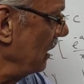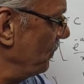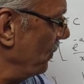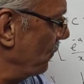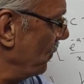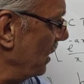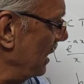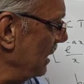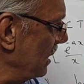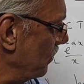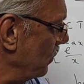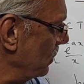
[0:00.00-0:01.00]
if you
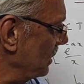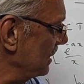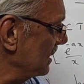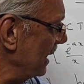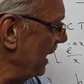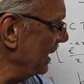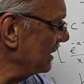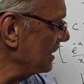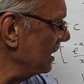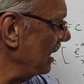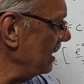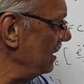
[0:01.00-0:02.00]
forget about this
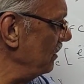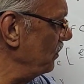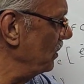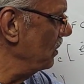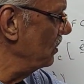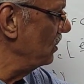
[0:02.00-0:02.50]
x at the